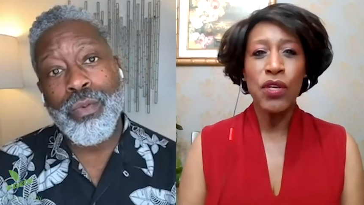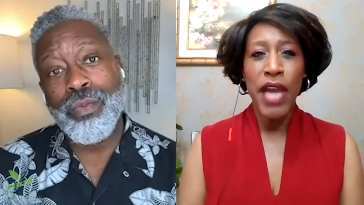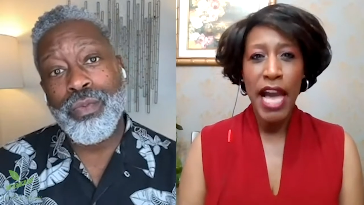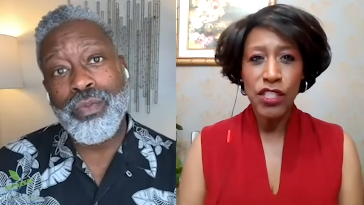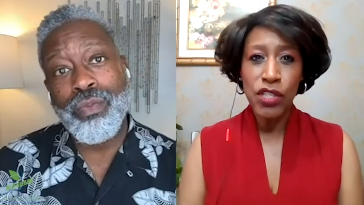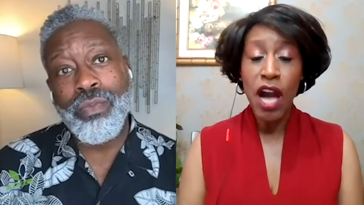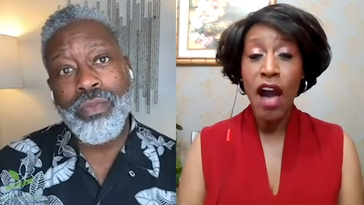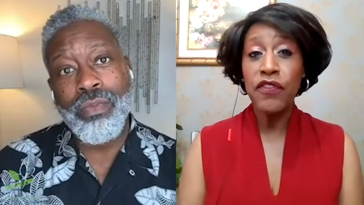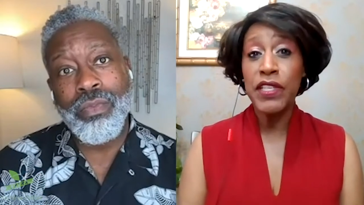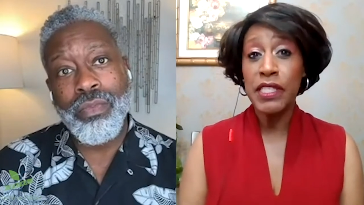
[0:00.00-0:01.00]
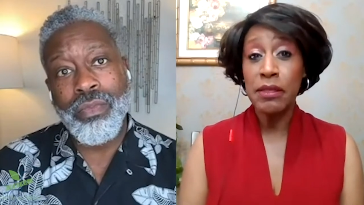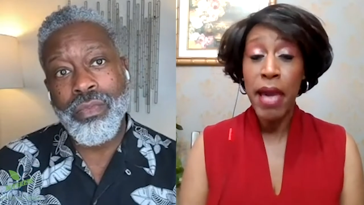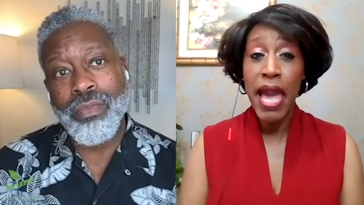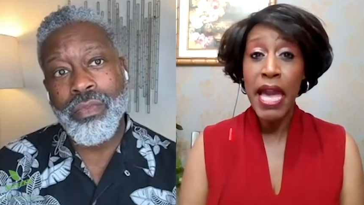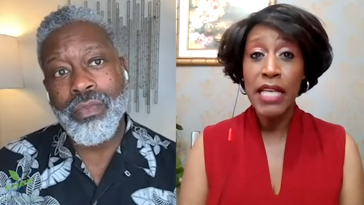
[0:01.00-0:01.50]
Speaker 1: you know, you had your coffee,
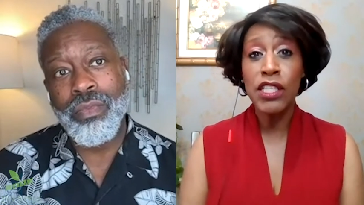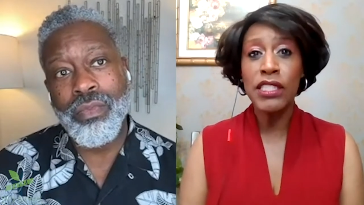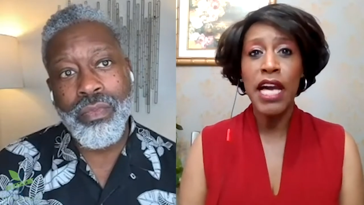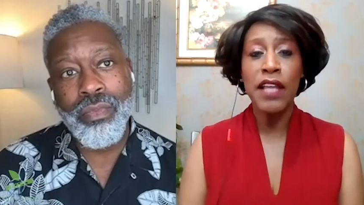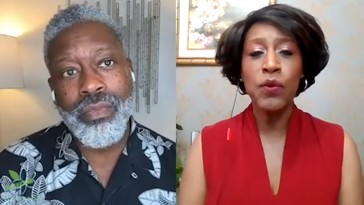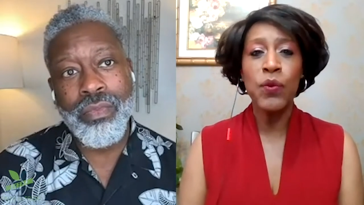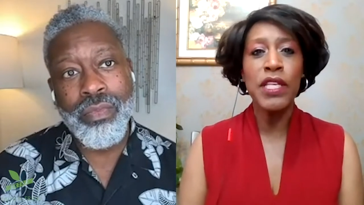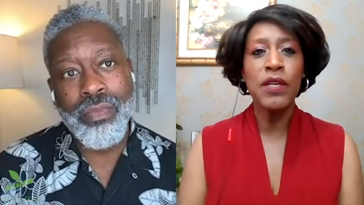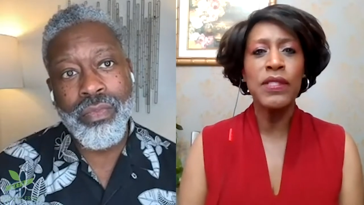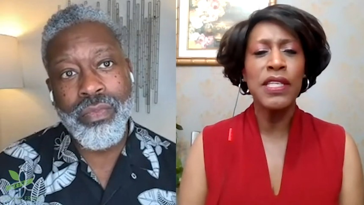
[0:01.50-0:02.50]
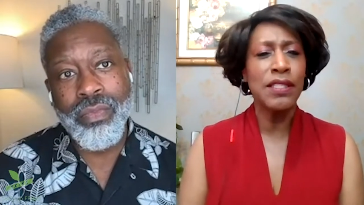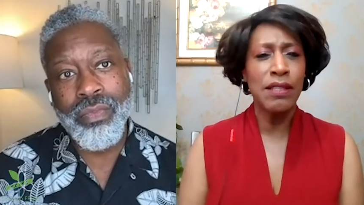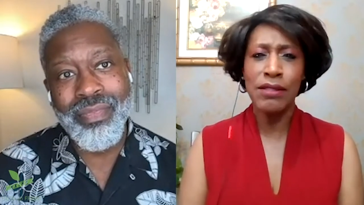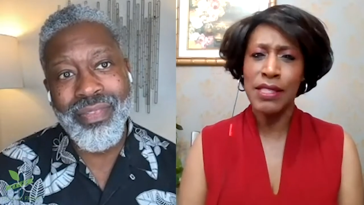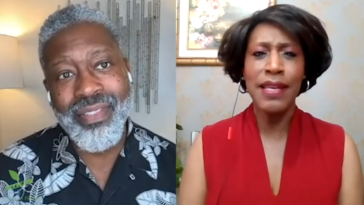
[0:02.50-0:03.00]
some eggs, looked out the window and
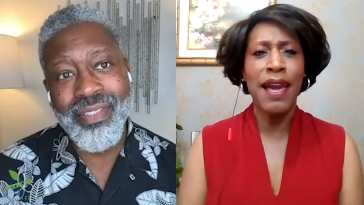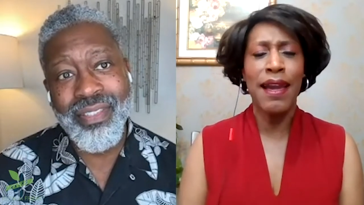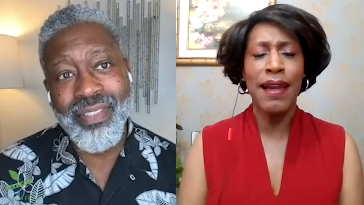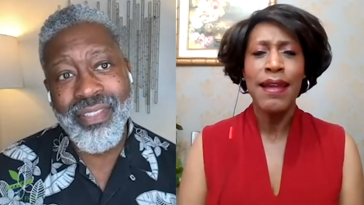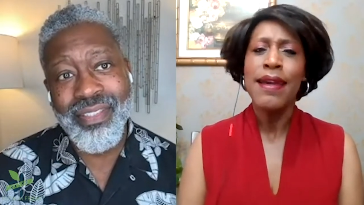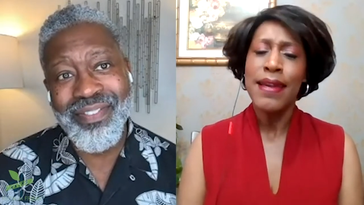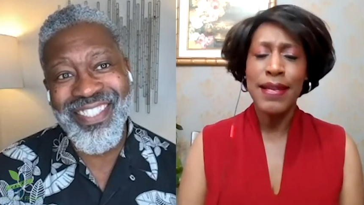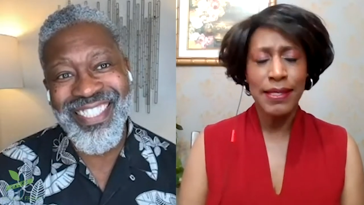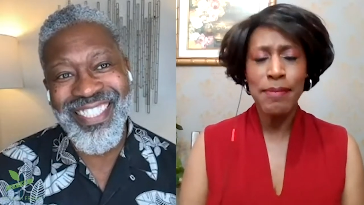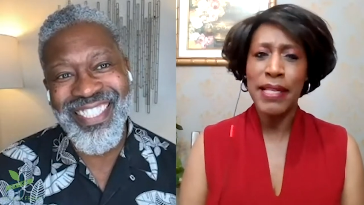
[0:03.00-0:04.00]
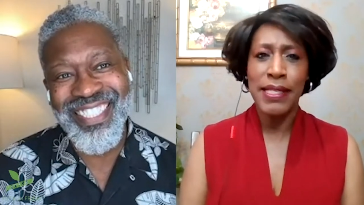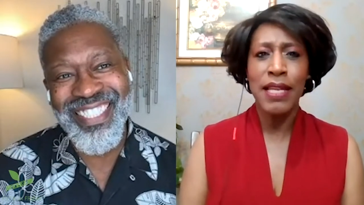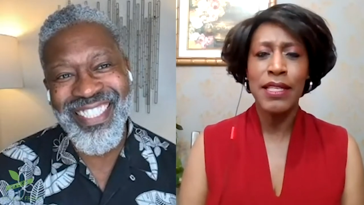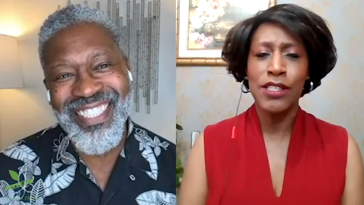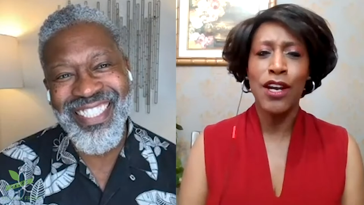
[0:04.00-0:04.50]
said, you know, today is my
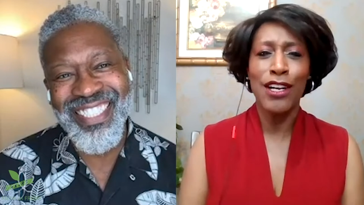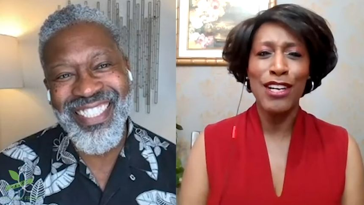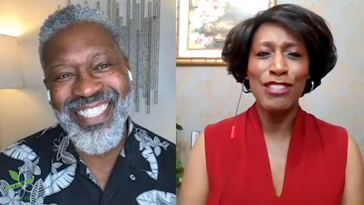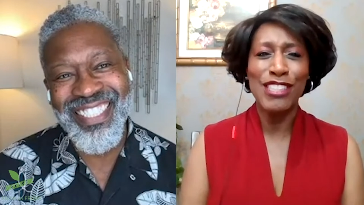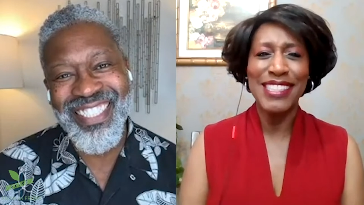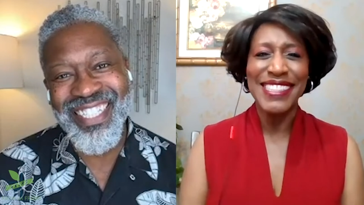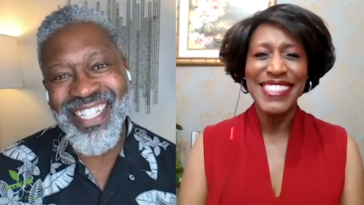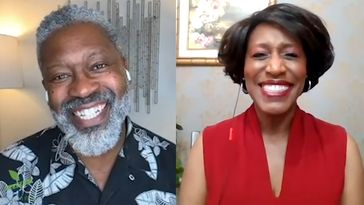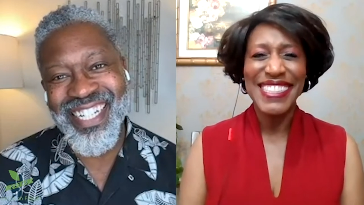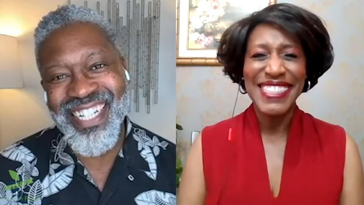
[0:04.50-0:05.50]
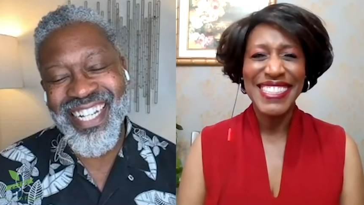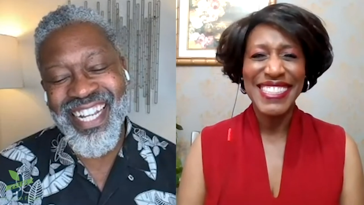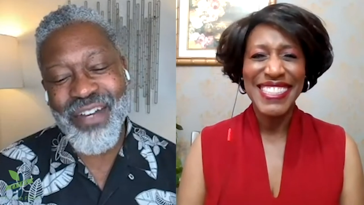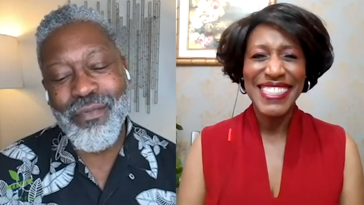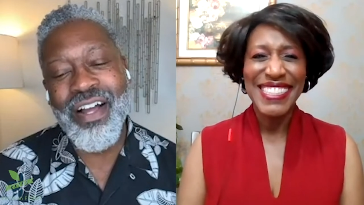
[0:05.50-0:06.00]
day to start coaching?
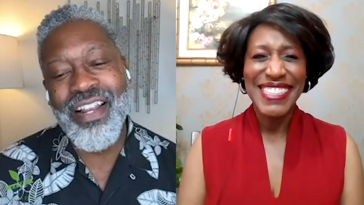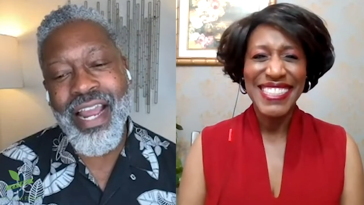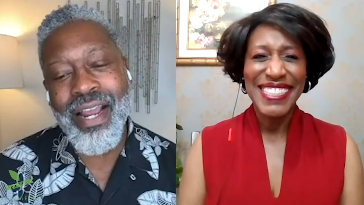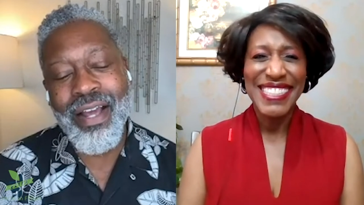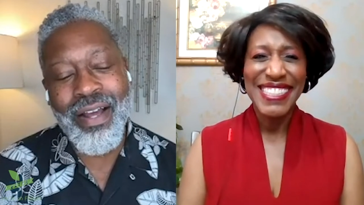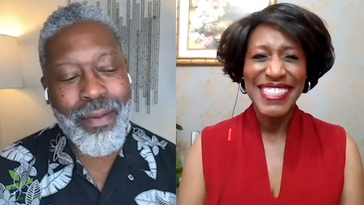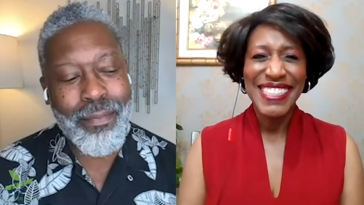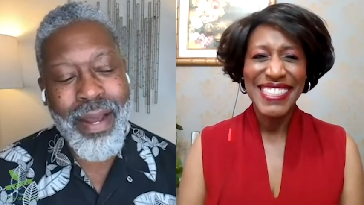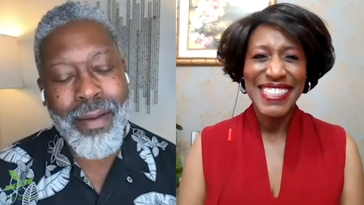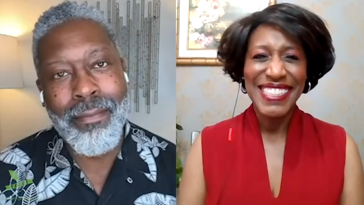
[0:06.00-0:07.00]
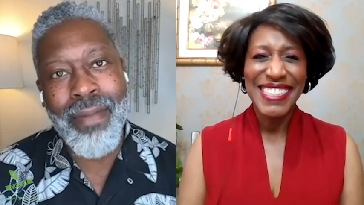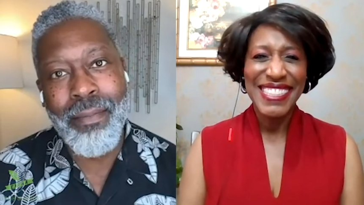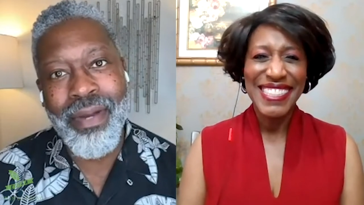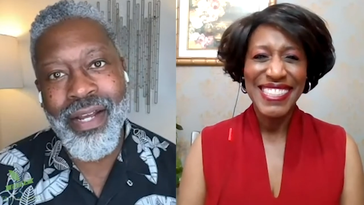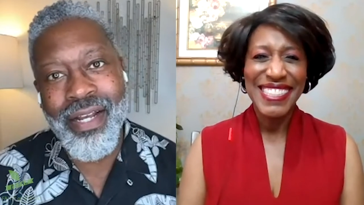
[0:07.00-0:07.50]
Speaker 2: Well, like uh, my
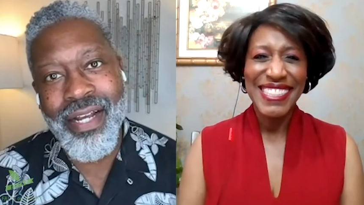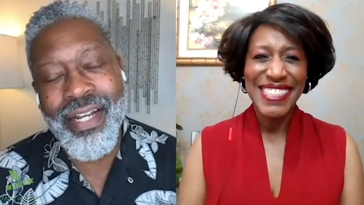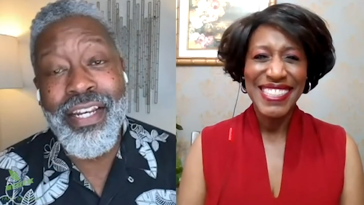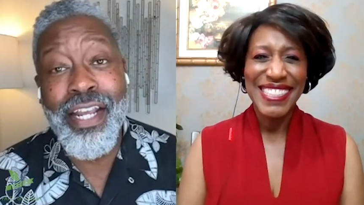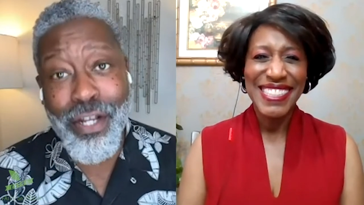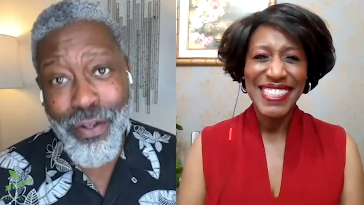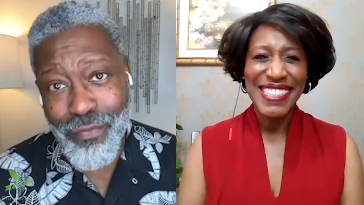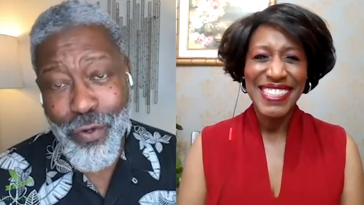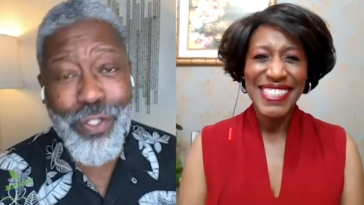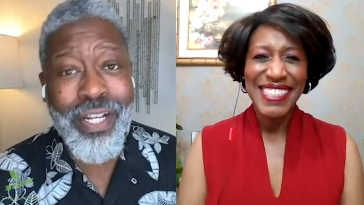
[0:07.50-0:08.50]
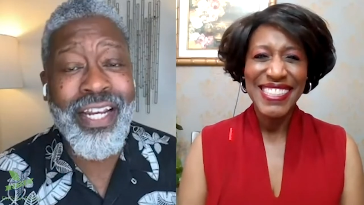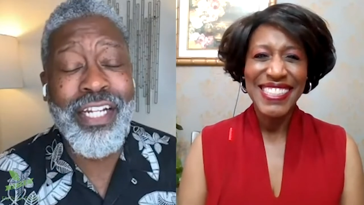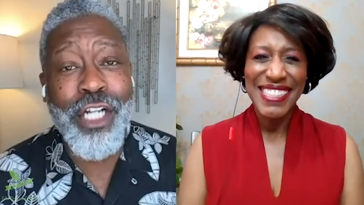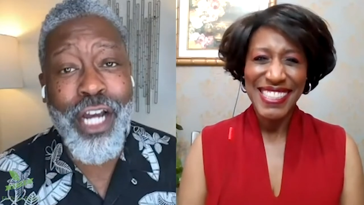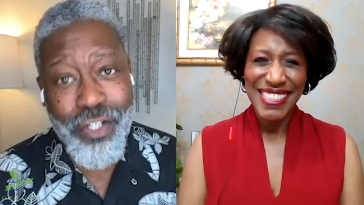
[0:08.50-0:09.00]
mama, Adele, First
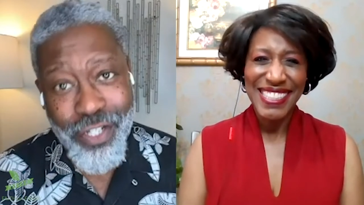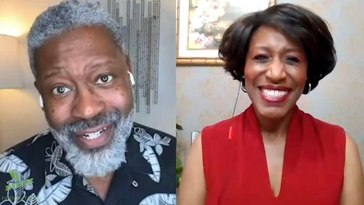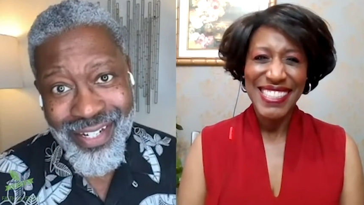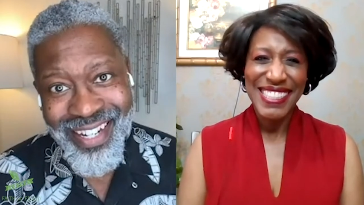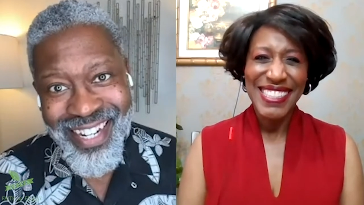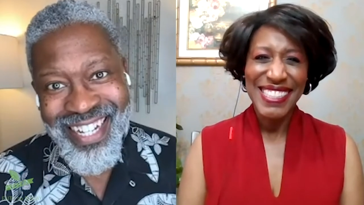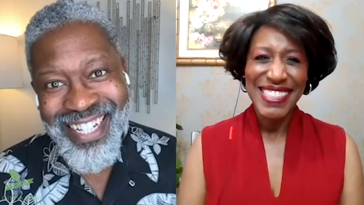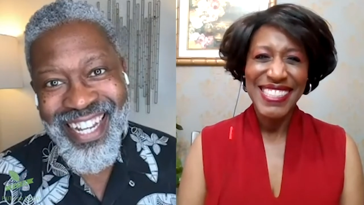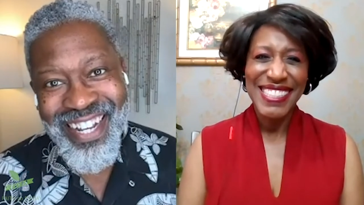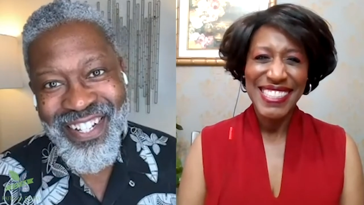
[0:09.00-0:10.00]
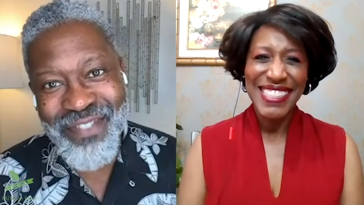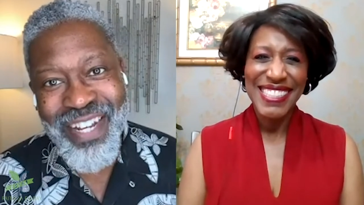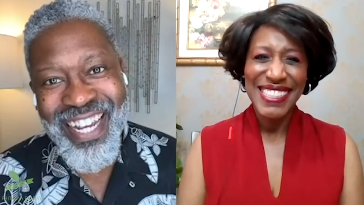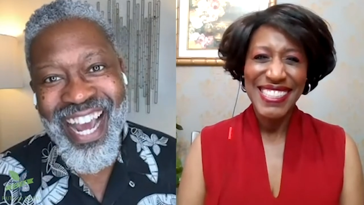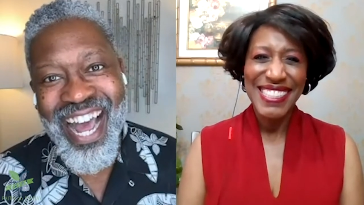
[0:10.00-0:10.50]
Lady Johnson, tells
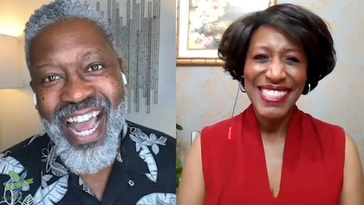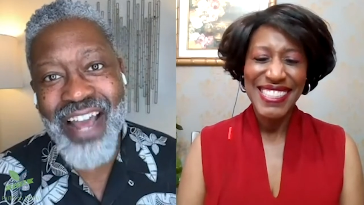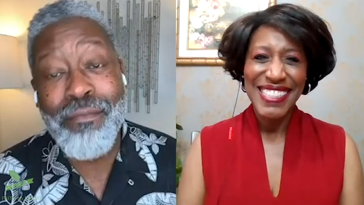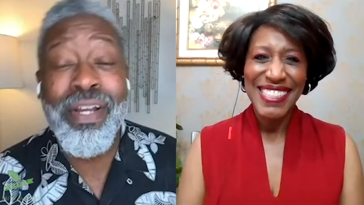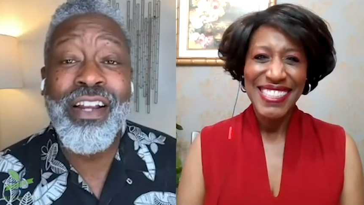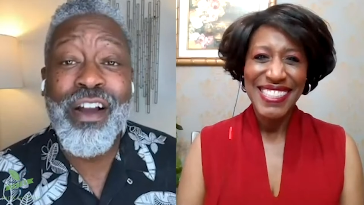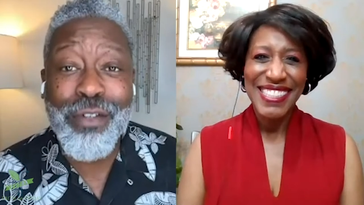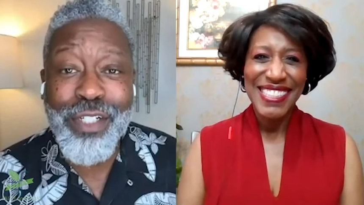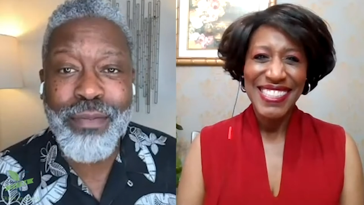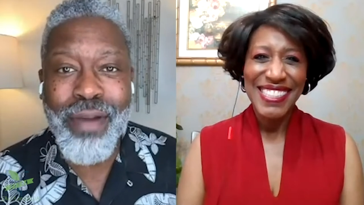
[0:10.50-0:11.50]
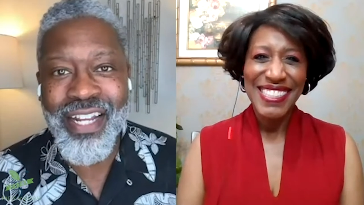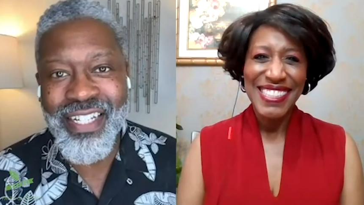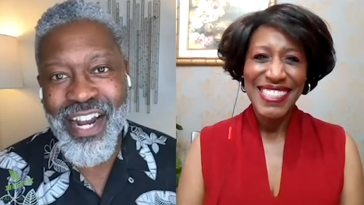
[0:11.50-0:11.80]
me I have been coaching my